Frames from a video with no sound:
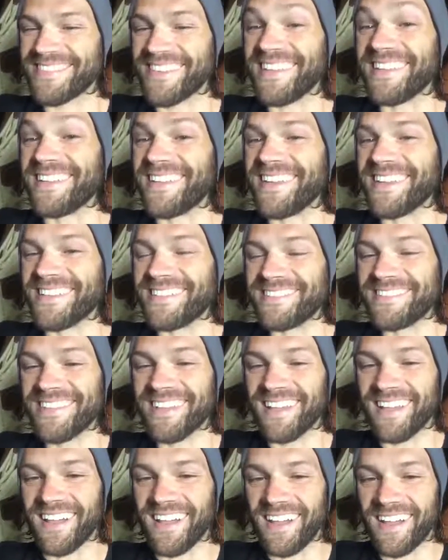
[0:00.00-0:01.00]
You did.
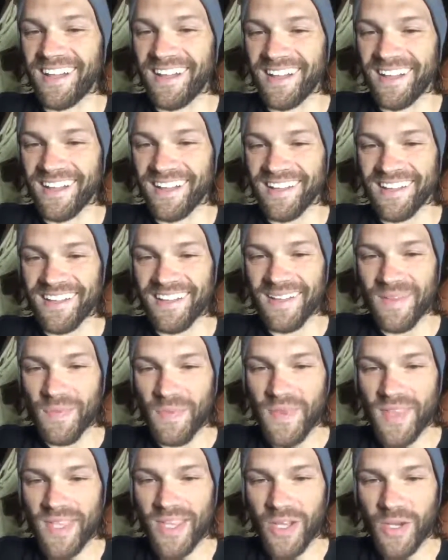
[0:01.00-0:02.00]

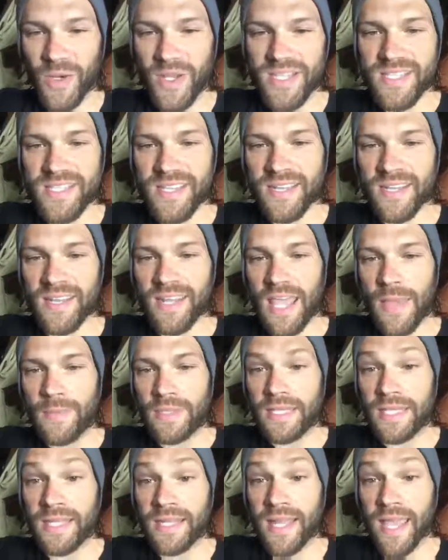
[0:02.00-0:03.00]
Kristen
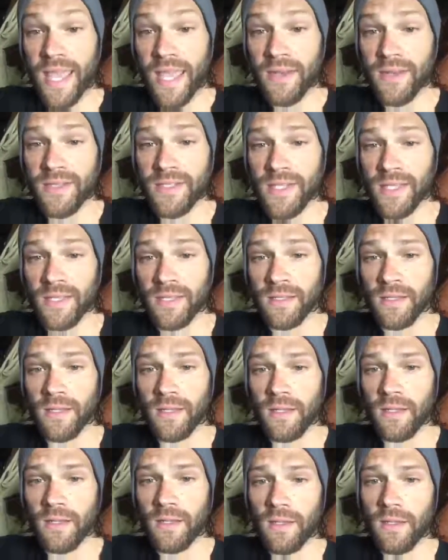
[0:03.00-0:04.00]
Emmeline Anderson,
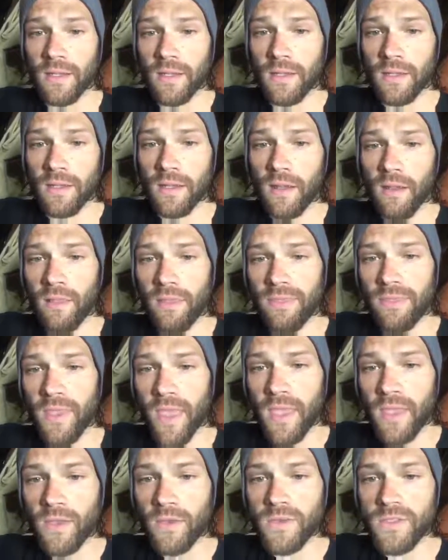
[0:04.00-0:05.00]

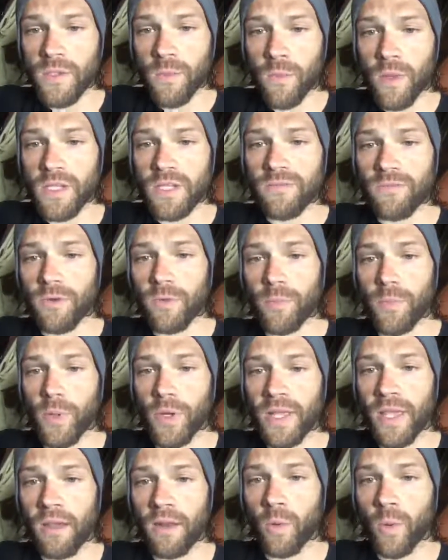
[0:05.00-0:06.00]
thank you so much for
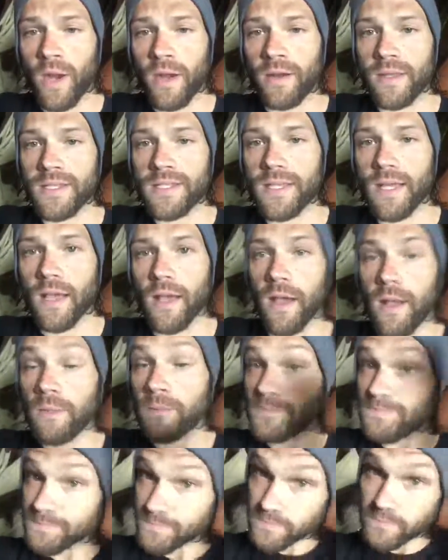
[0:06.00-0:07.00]
putting out awareness.
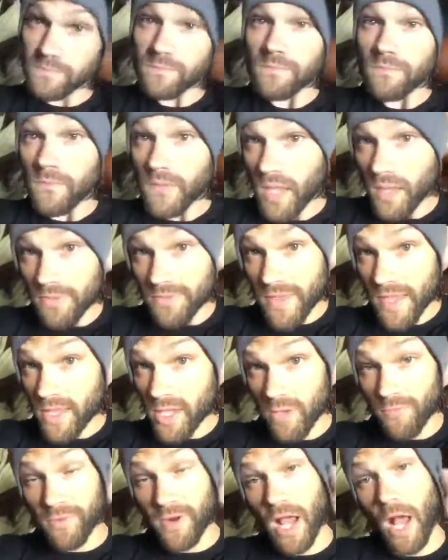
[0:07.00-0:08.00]
Thank
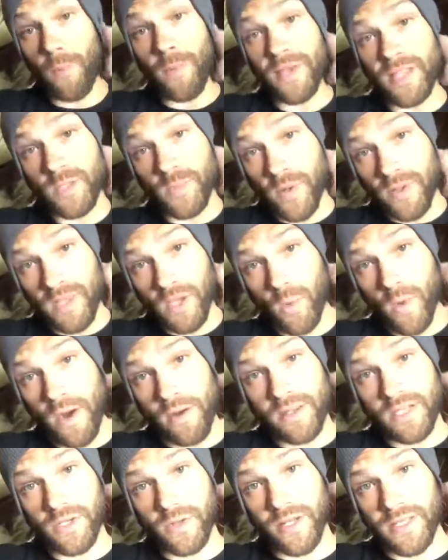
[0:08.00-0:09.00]
you for helping spread the
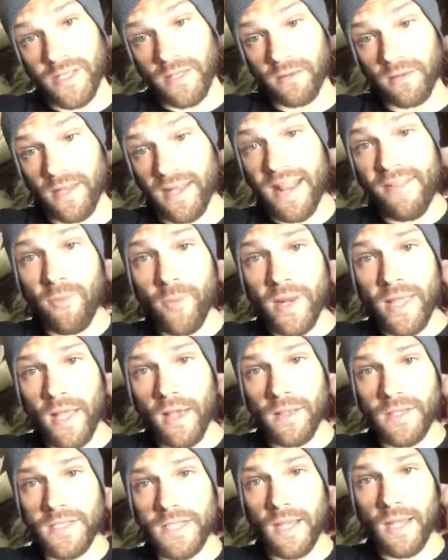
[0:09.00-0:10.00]
awareness, Kristen, and everybody else.